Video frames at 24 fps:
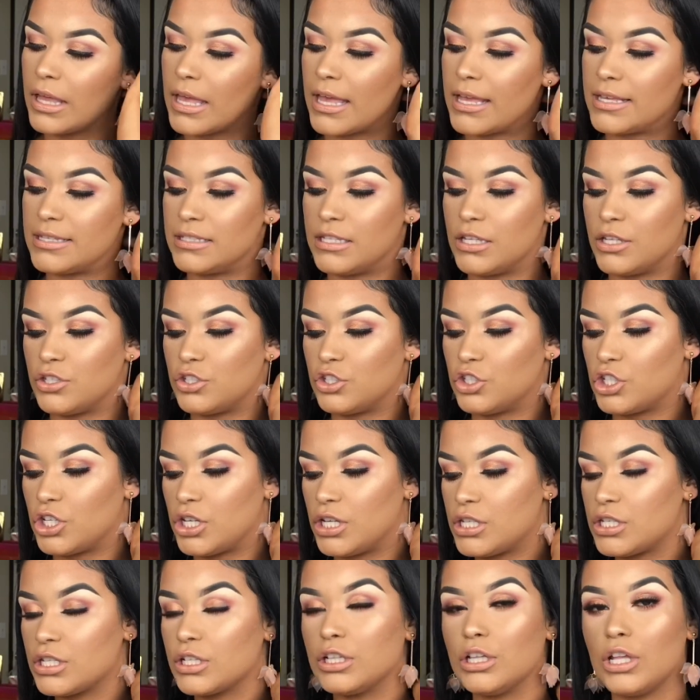is this
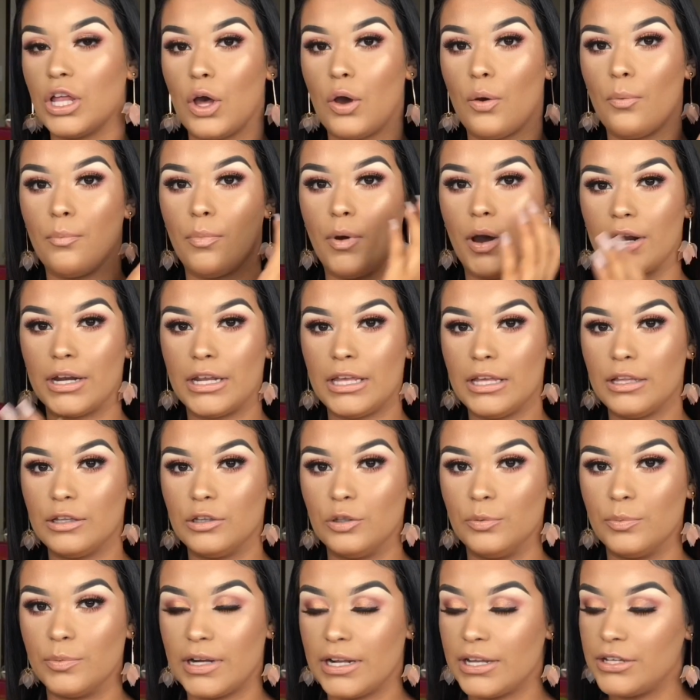Just Glow Body
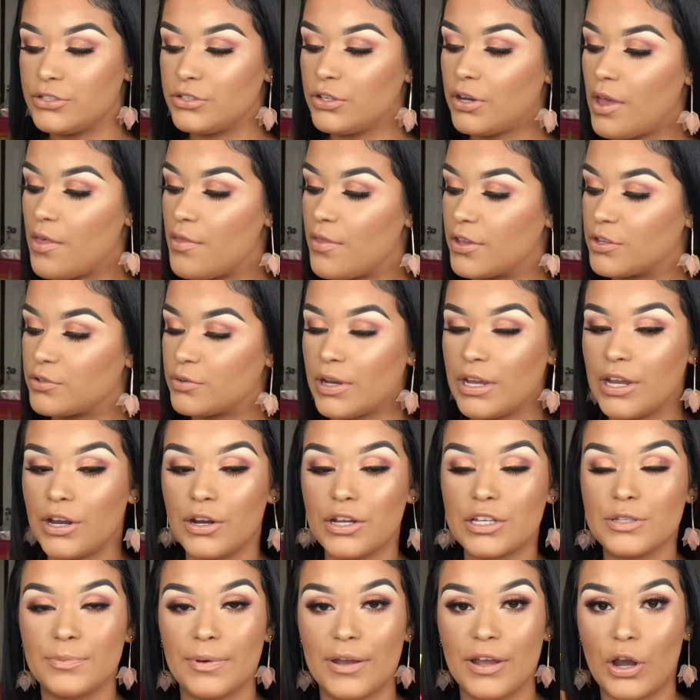Illuminizer, and this right here
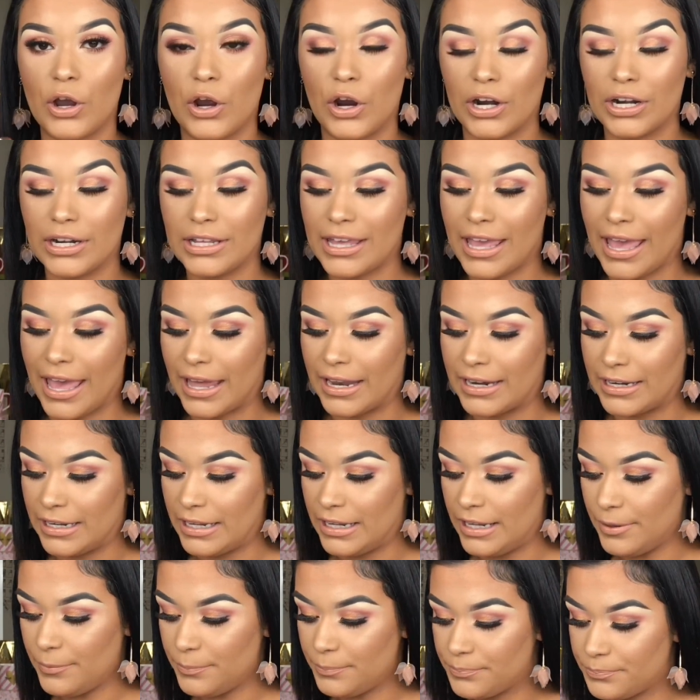is by Hard
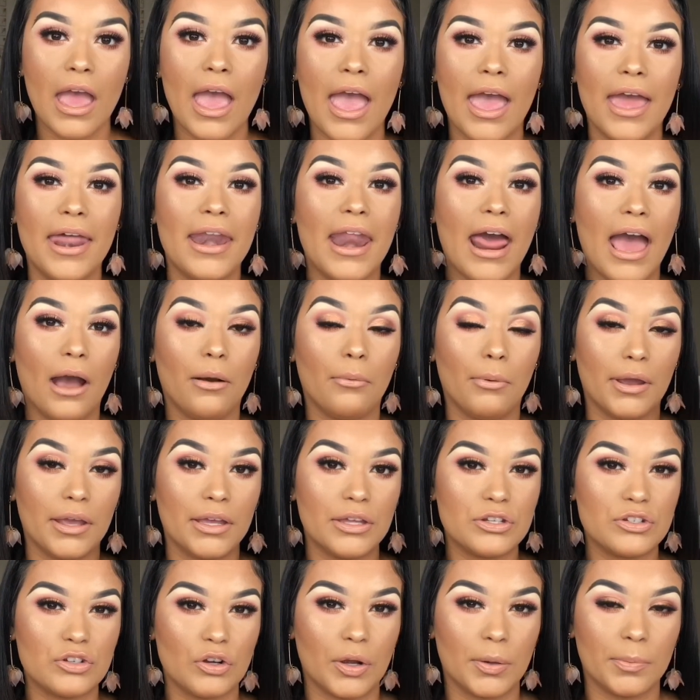Candy. And how I
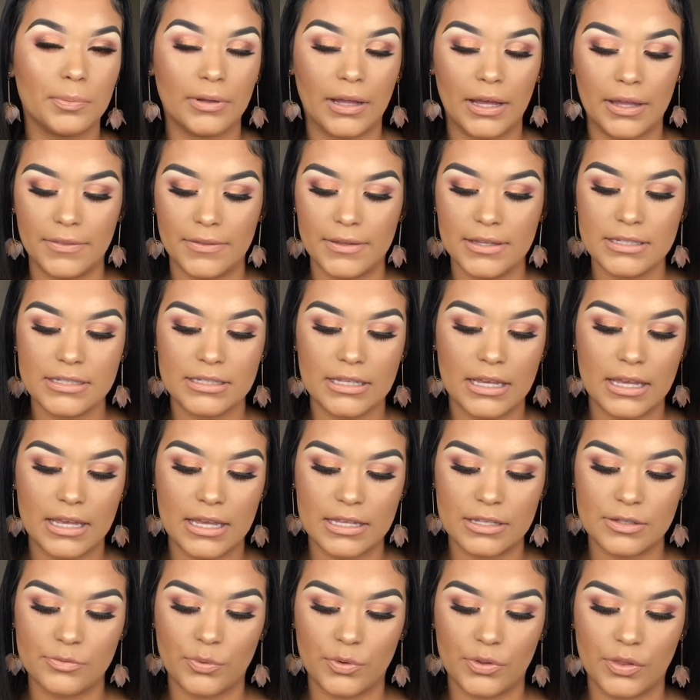enjoy applying this
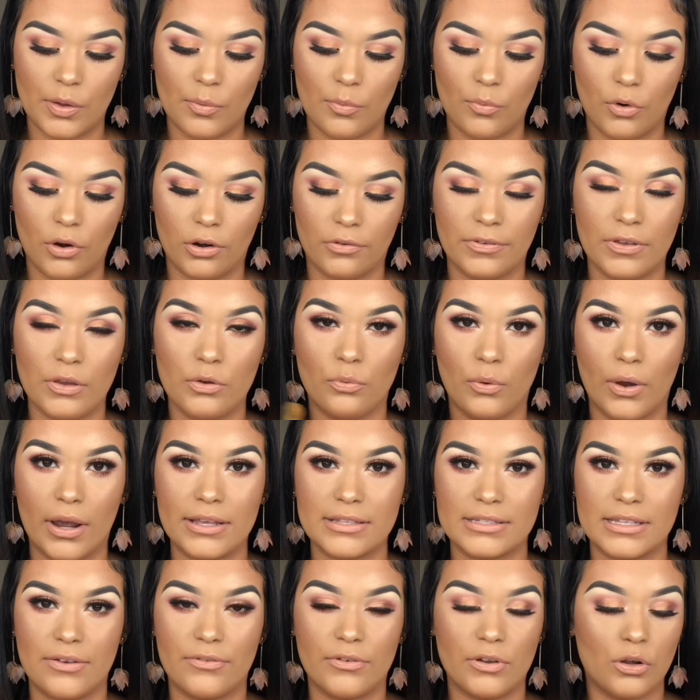is with the Morphe
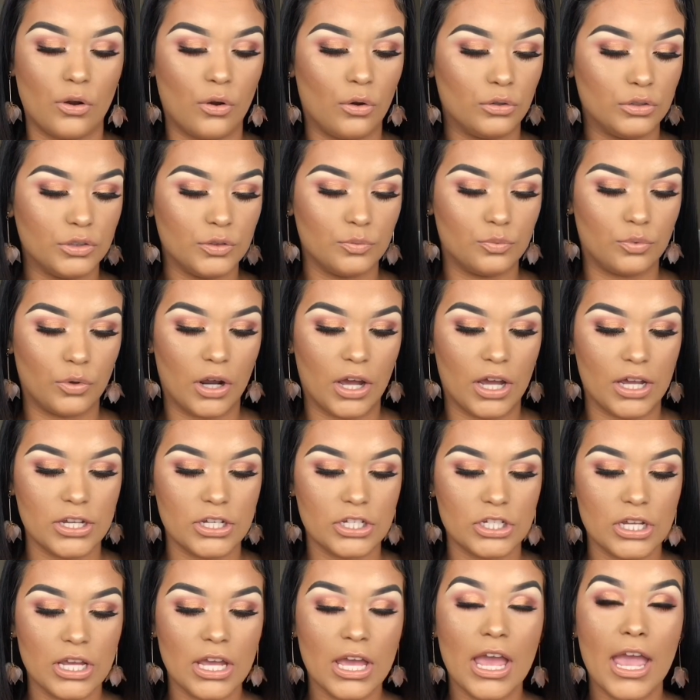Y7 Gold
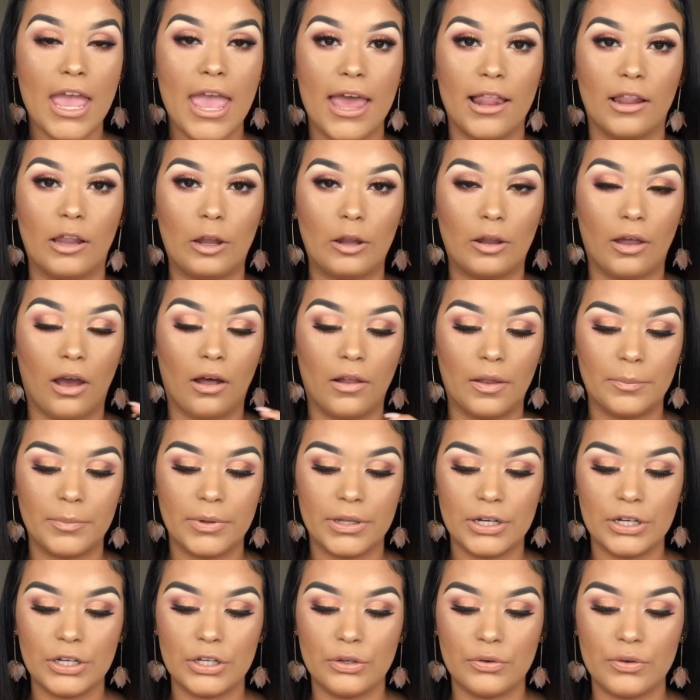Brush. And all I'm
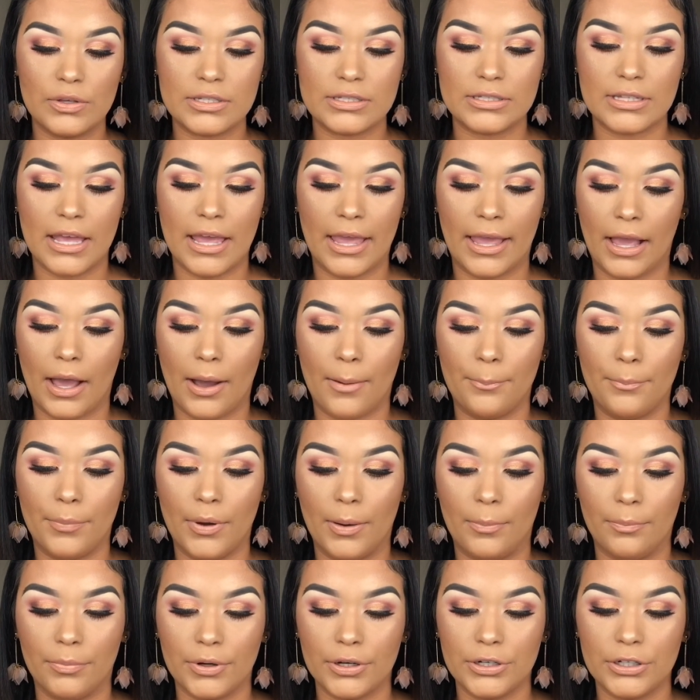going to do is take a
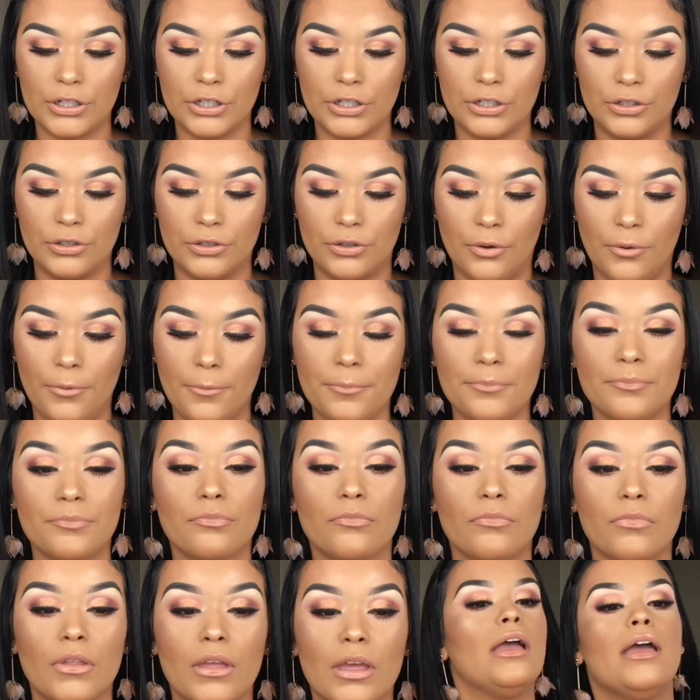pump or two.
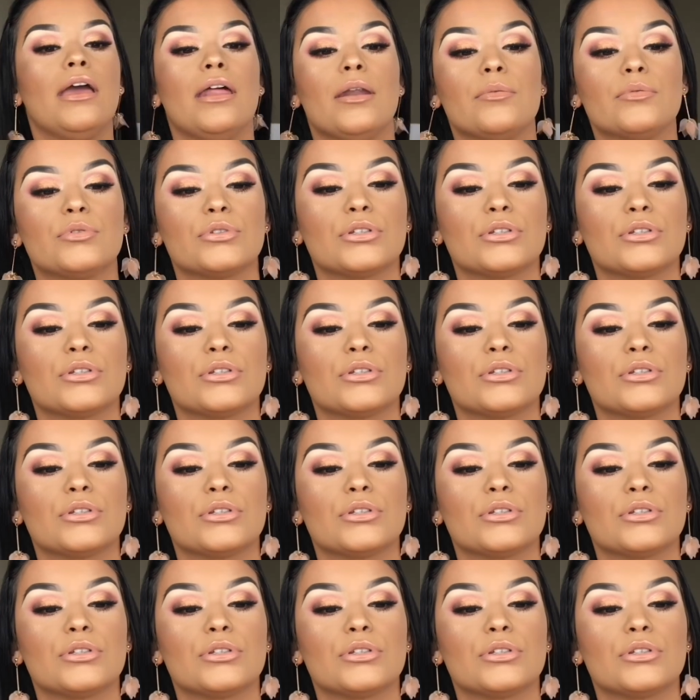I'm